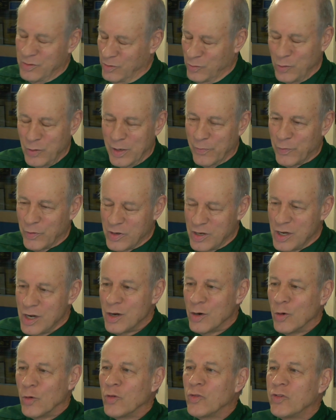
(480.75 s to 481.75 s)
two different
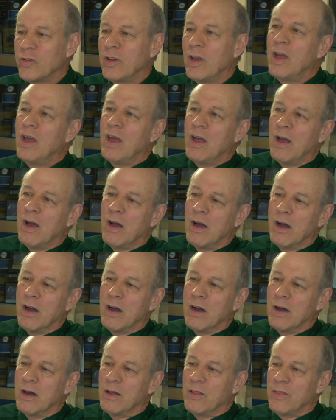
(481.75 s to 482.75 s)
years,
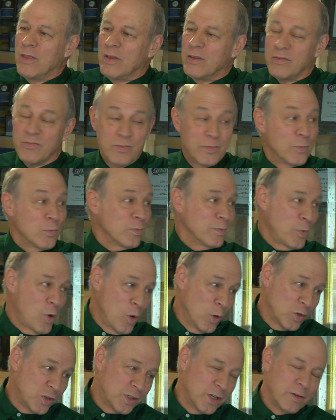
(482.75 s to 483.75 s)
uh,
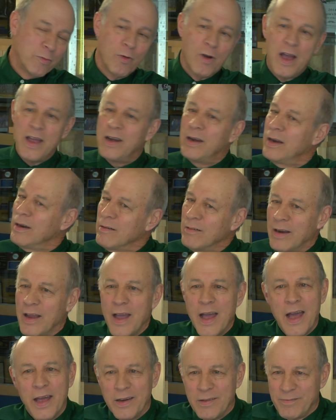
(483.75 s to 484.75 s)
hosted right here
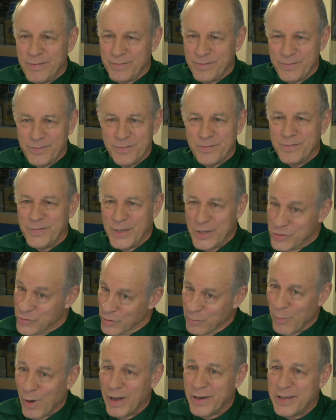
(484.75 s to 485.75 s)
at
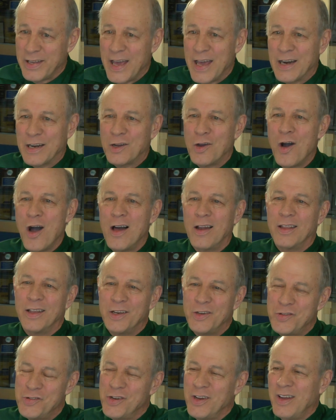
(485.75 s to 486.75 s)
Eastern Montana
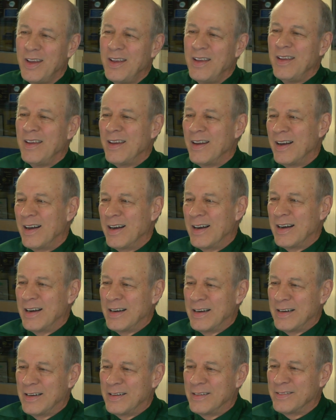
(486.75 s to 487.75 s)
College,
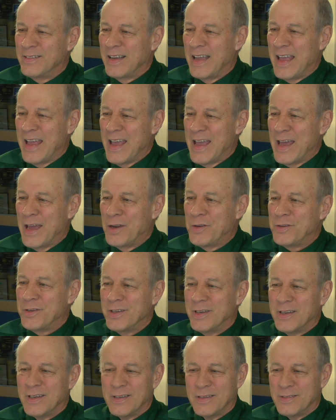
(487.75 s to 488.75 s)
uh, and
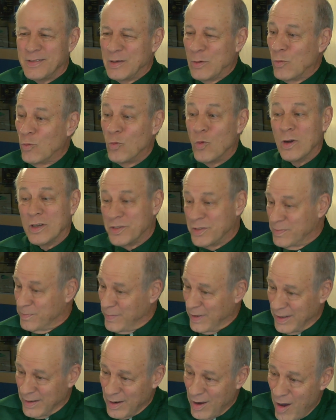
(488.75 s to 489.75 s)
uh, it was
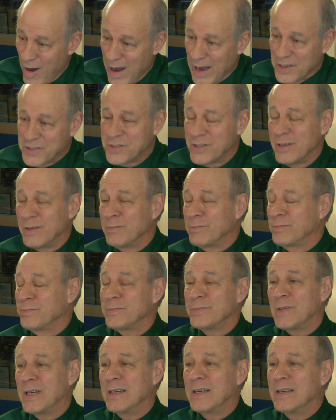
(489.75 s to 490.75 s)
an awesome
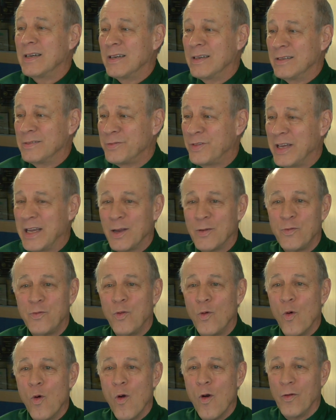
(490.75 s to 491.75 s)
uh, thing
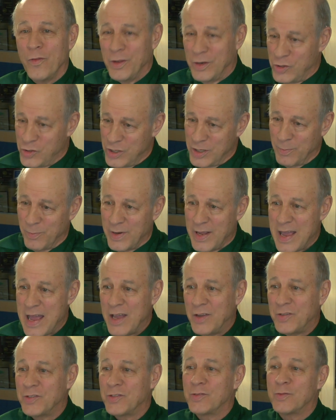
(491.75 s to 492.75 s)
for the
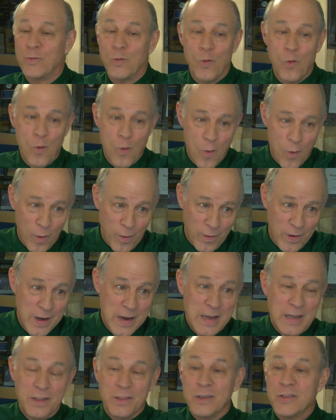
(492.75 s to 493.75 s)
gymnasts, for
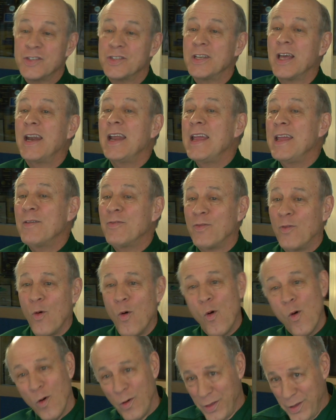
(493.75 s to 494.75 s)
the city,
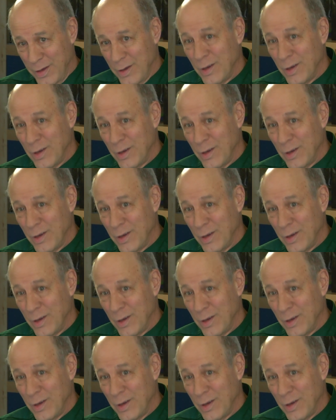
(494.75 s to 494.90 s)
for the